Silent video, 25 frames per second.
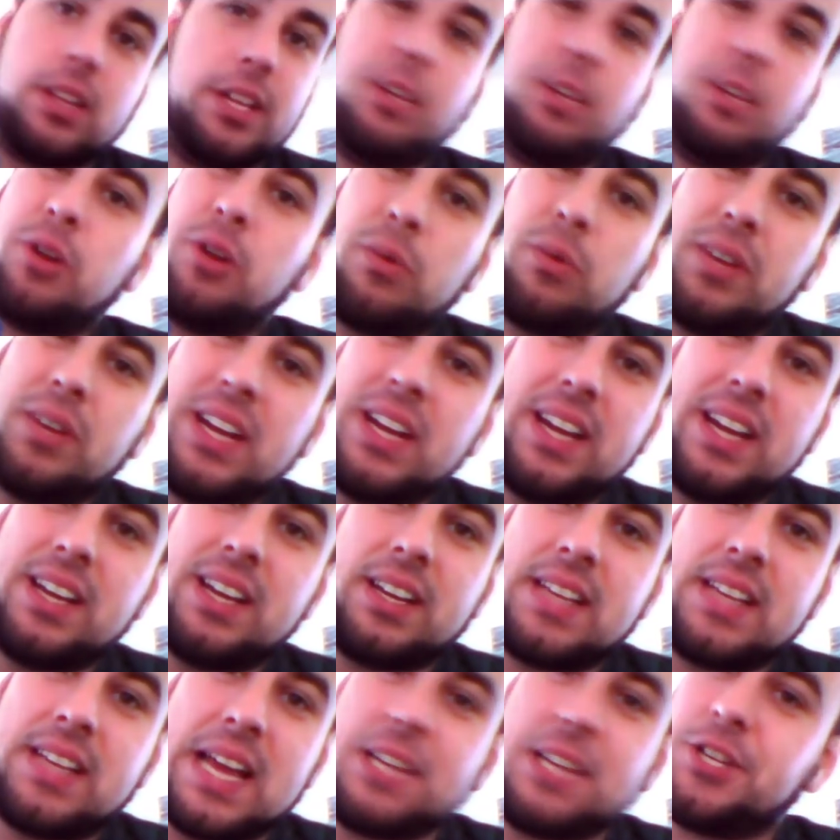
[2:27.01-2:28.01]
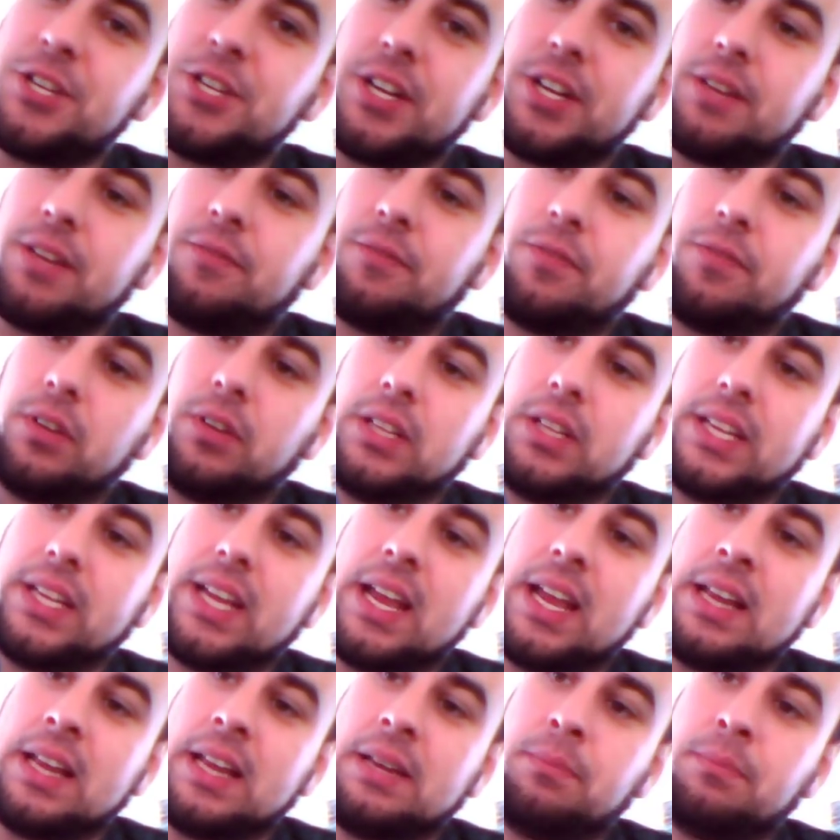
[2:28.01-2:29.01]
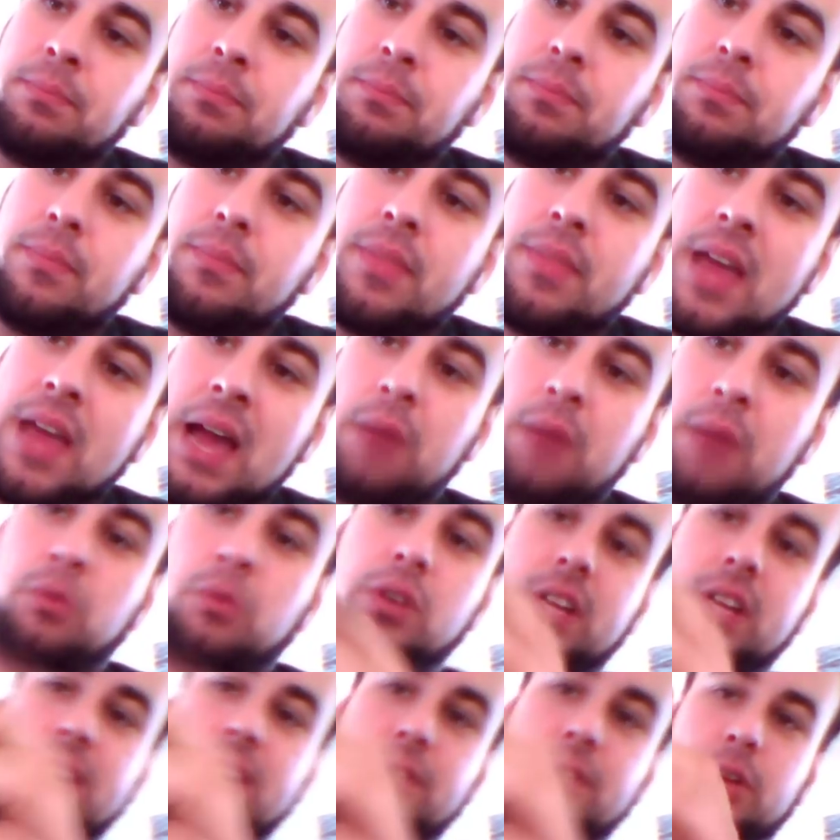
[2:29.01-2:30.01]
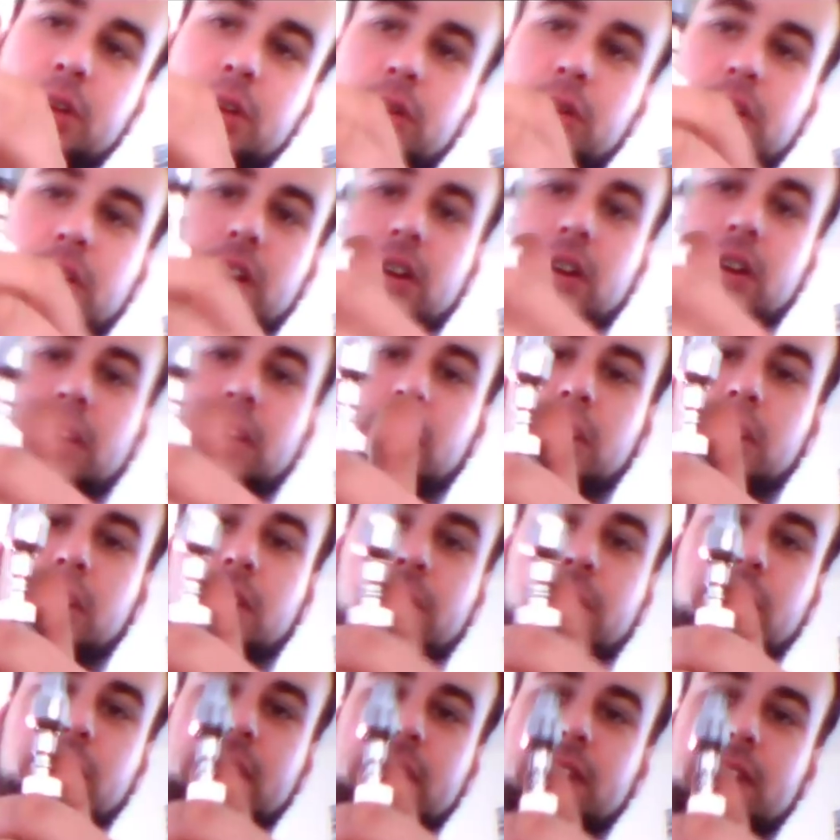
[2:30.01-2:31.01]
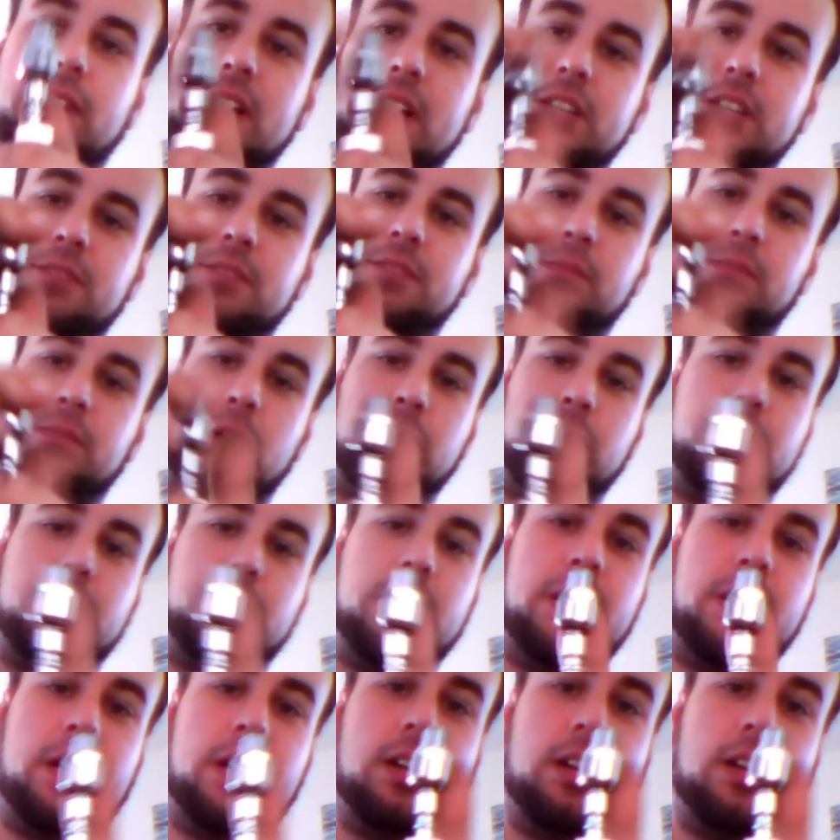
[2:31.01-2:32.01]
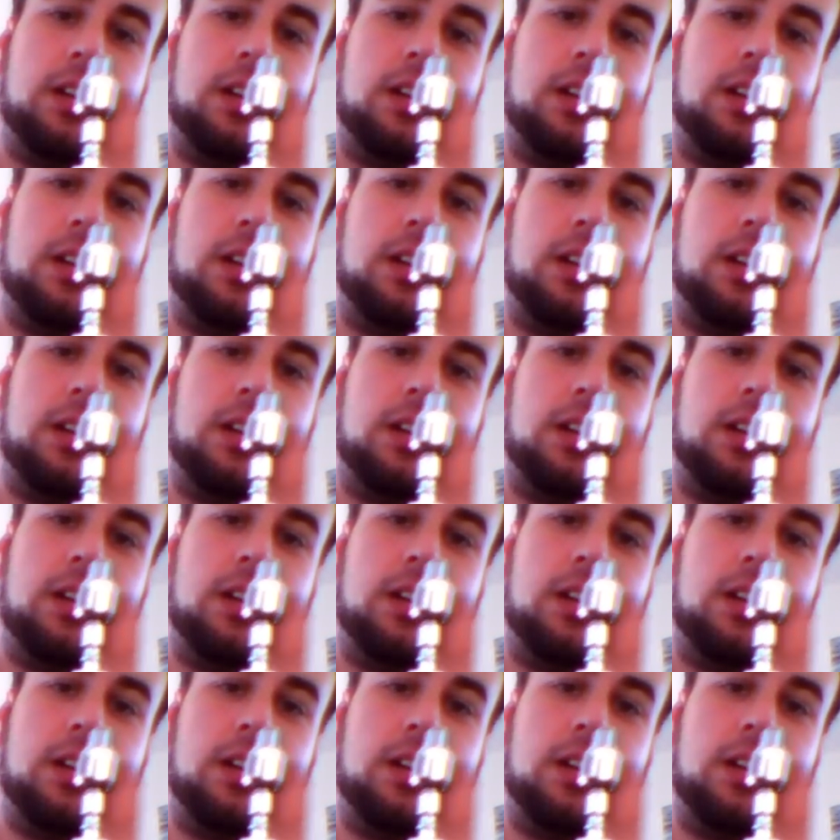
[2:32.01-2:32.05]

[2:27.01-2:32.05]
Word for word: You don't need to tension it fully and that will give you your, your free range of motion here.